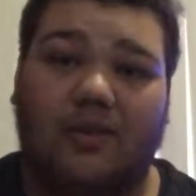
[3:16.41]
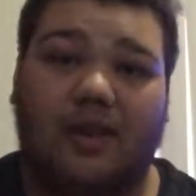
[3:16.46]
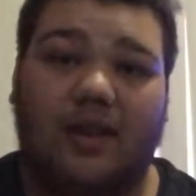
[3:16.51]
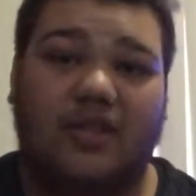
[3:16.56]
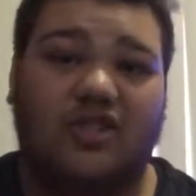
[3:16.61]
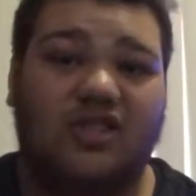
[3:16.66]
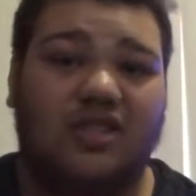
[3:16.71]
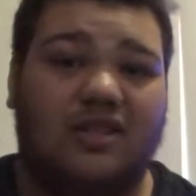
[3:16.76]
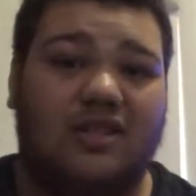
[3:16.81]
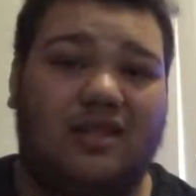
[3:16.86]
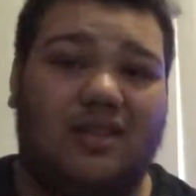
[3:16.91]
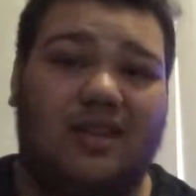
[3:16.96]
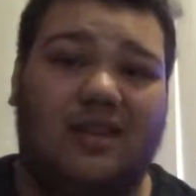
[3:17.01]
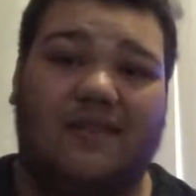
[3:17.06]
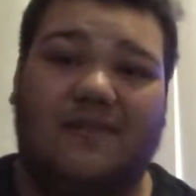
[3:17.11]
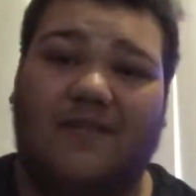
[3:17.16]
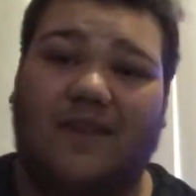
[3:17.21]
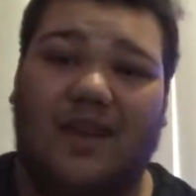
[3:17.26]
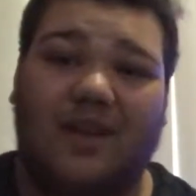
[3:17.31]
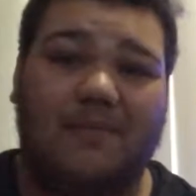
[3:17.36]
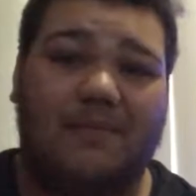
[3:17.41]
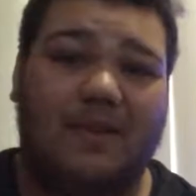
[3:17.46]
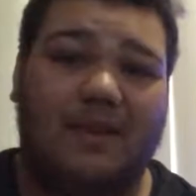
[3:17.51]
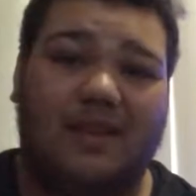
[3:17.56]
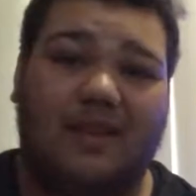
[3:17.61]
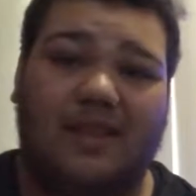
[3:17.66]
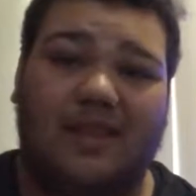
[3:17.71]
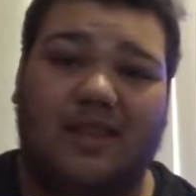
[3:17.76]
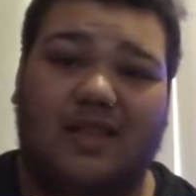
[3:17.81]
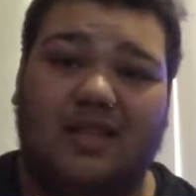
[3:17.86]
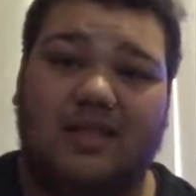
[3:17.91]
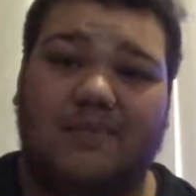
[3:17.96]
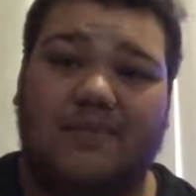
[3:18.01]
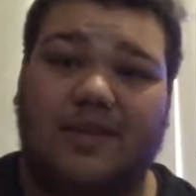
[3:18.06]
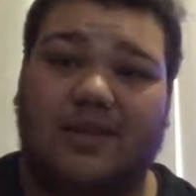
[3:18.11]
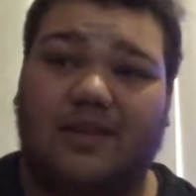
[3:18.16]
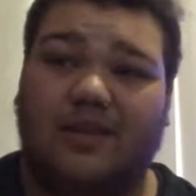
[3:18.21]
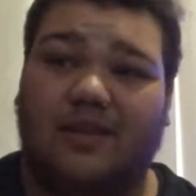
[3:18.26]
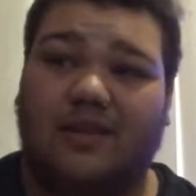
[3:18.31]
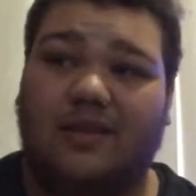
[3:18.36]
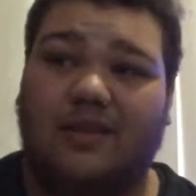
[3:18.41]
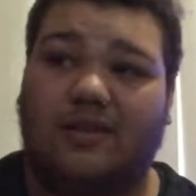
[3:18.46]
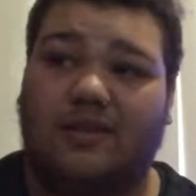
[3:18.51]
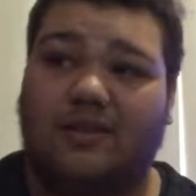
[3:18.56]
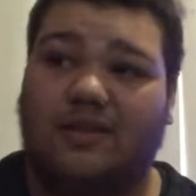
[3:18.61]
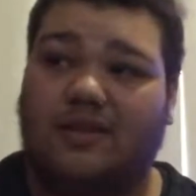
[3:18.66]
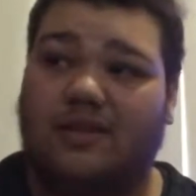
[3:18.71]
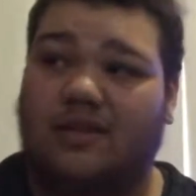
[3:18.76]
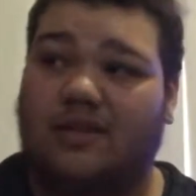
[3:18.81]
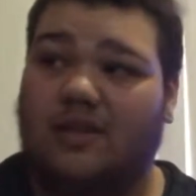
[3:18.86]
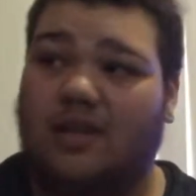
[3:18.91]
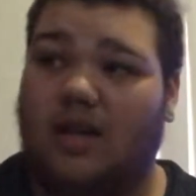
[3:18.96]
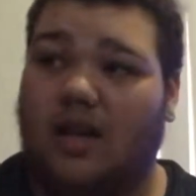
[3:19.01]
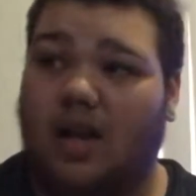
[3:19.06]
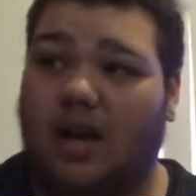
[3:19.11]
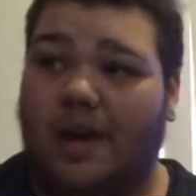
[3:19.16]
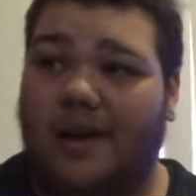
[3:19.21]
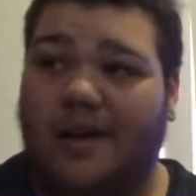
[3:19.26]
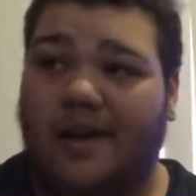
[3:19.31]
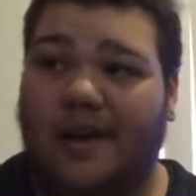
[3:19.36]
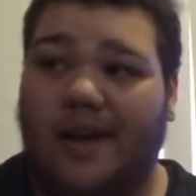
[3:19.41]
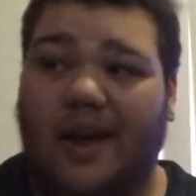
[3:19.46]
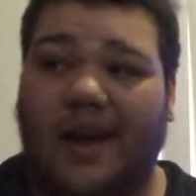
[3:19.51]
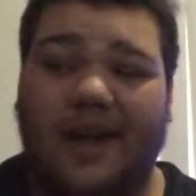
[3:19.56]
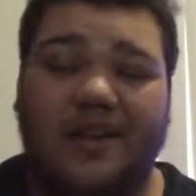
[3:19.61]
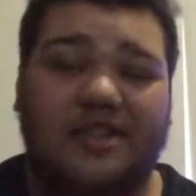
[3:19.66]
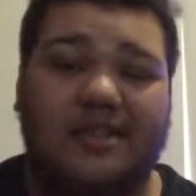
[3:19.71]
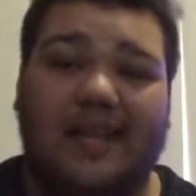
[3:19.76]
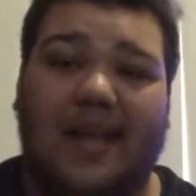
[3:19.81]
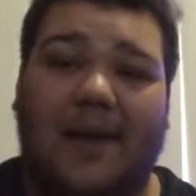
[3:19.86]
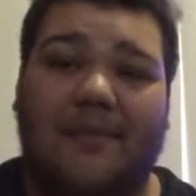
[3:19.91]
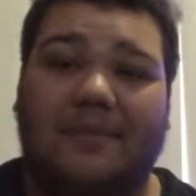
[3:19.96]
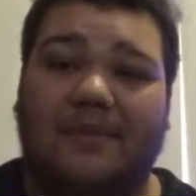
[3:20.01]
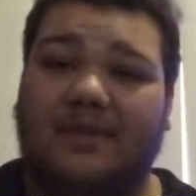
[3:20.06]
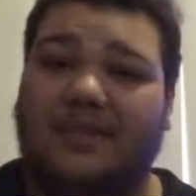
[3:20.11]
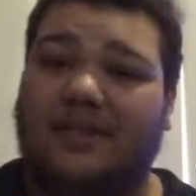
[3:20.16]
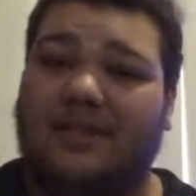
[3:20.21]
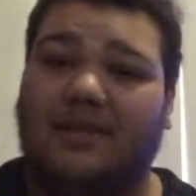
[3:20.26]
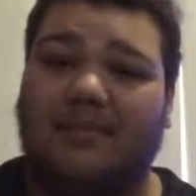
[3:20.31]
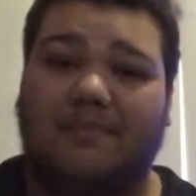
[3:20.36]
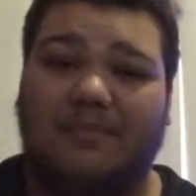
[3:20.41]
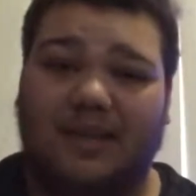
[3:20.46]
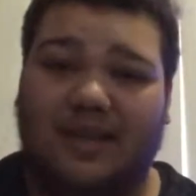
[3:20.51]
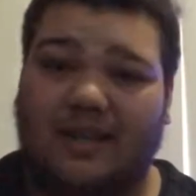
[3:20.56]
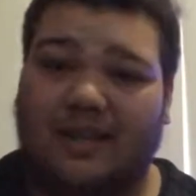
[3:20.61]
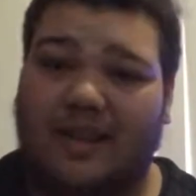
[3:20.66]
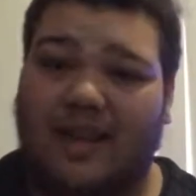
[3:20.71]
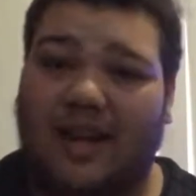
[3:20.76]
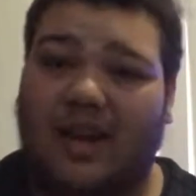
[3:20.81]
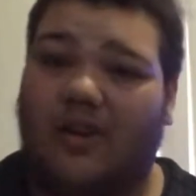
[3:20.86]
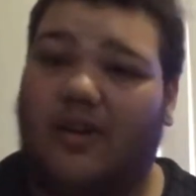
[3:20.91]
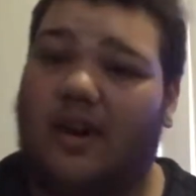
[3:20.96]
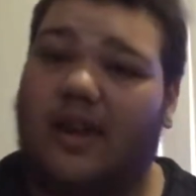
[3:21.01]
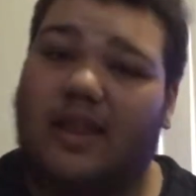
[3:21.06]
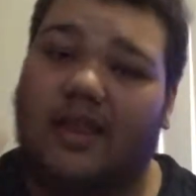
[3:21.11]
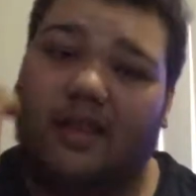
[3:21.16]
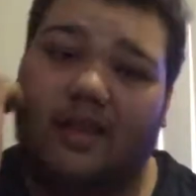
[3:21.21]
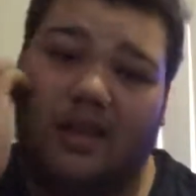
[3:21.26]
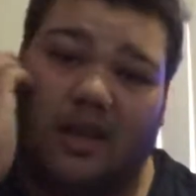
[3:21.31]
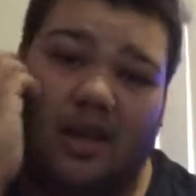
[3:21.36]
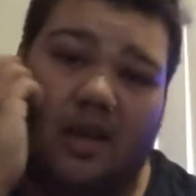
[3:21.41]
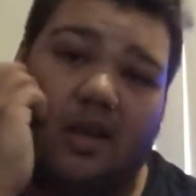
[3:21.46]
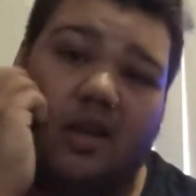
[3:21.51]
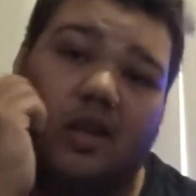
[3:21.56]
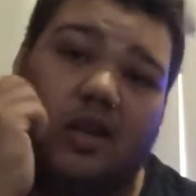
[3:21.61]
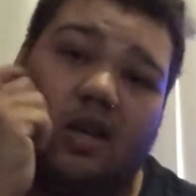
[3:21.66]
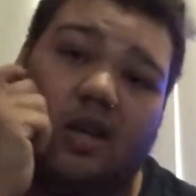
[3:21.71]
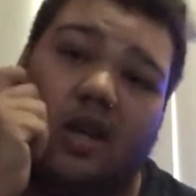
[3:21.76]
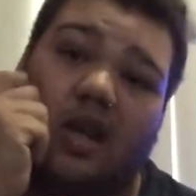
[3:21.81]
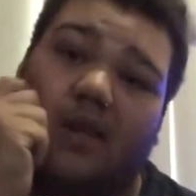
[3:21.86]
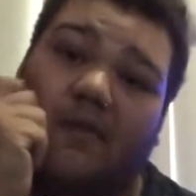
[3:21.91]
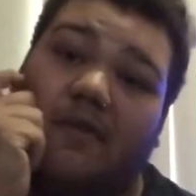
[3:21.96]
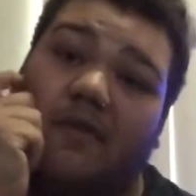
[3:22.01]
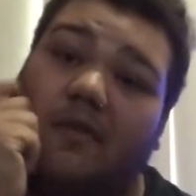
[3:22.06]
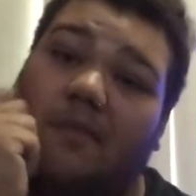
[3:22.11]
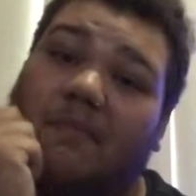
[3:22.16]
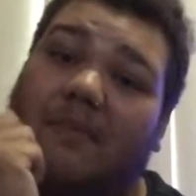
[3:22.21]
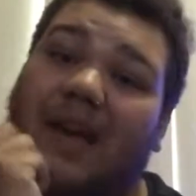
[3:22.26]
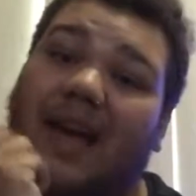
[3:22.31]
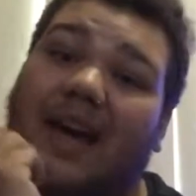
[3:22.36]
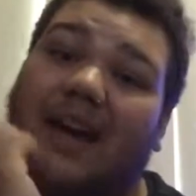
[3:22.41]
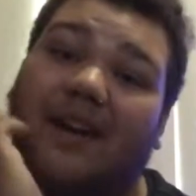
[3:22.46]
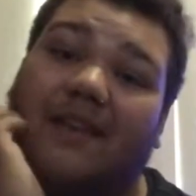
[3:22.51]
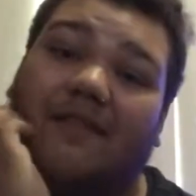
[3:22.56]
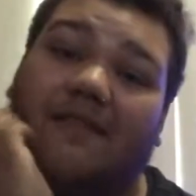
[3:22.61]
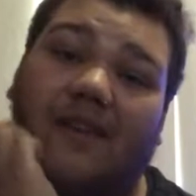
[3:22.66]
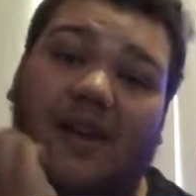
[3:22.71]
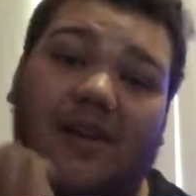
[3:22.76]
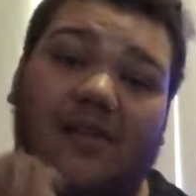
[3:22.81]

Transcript: They just invite me to things because I just happen to be there, and they feel bad if